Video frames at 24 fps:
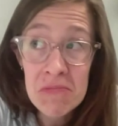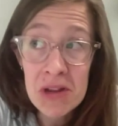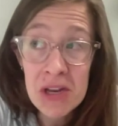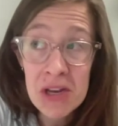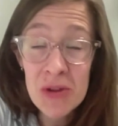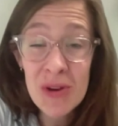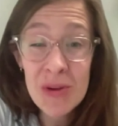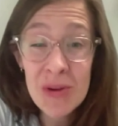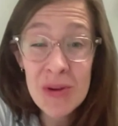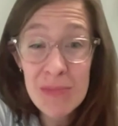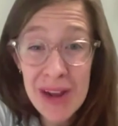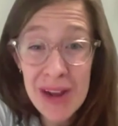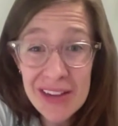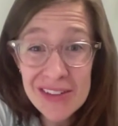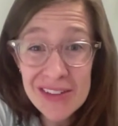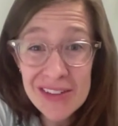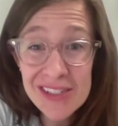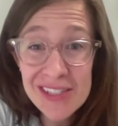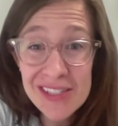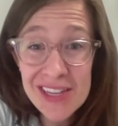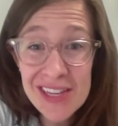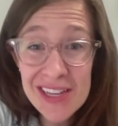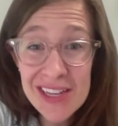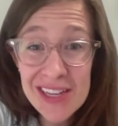and you had mild
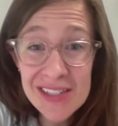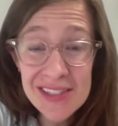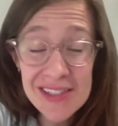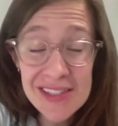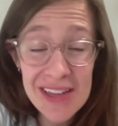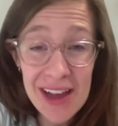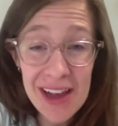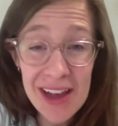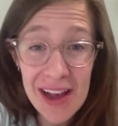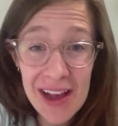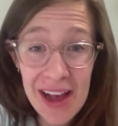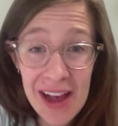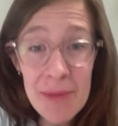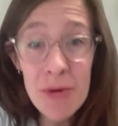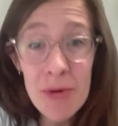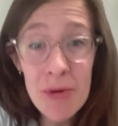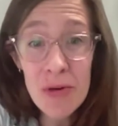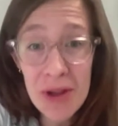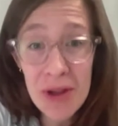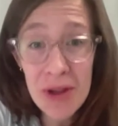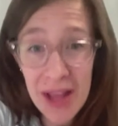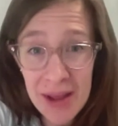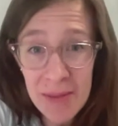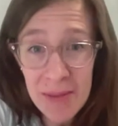disease i'm
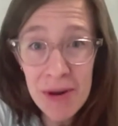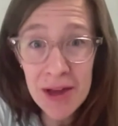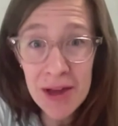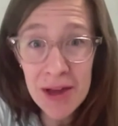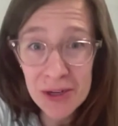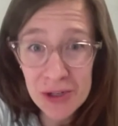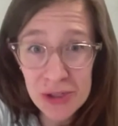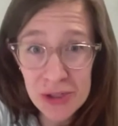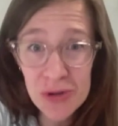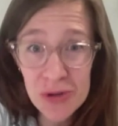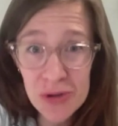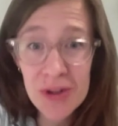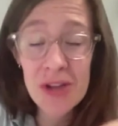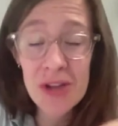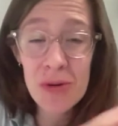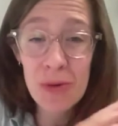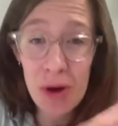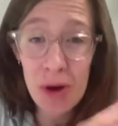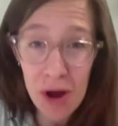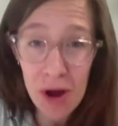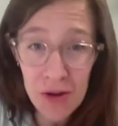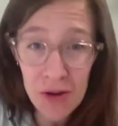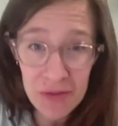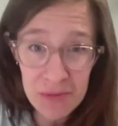okay monitoring you
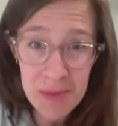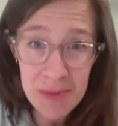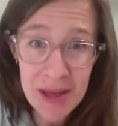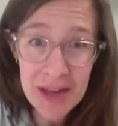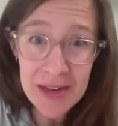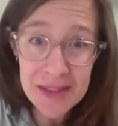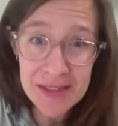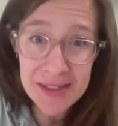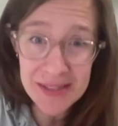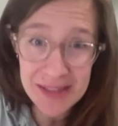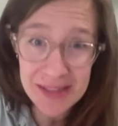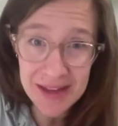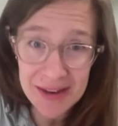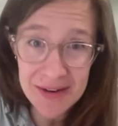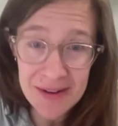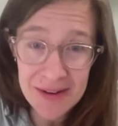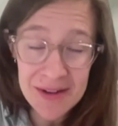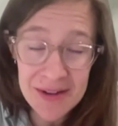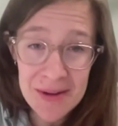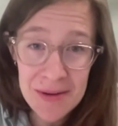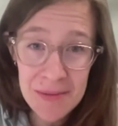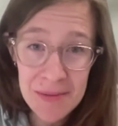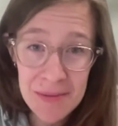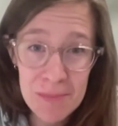off medicine